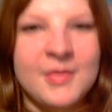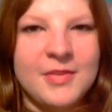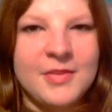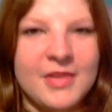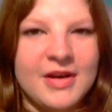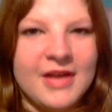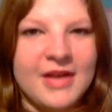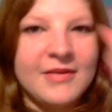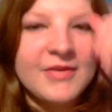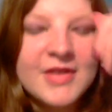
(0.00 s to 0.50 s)

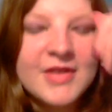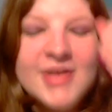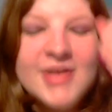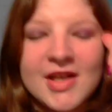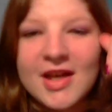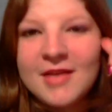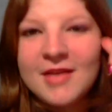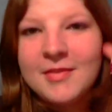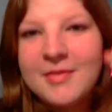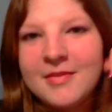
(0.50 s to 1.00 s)
but
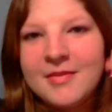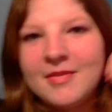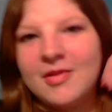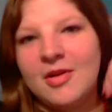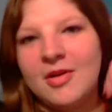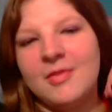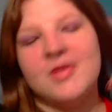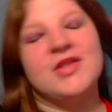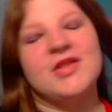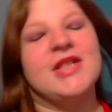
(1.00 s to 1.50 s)

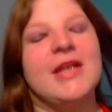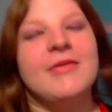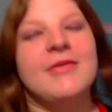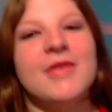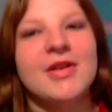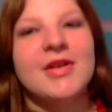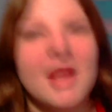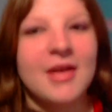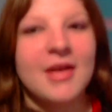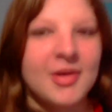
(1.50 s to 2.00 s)
almost
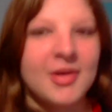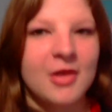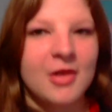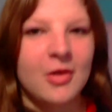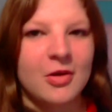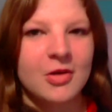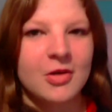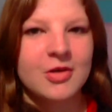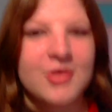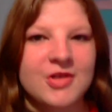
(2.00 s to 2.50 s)
every time I
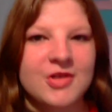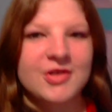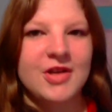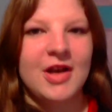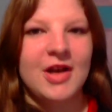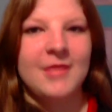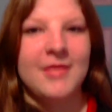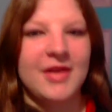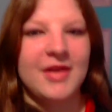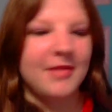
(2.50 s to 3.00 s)
go grocery
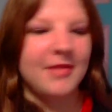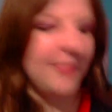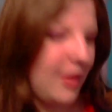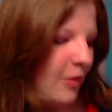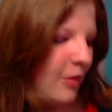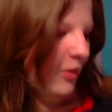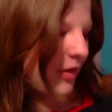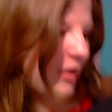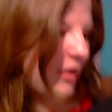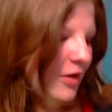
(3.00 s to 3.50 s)
shopping in
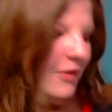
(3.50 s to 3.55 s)
my work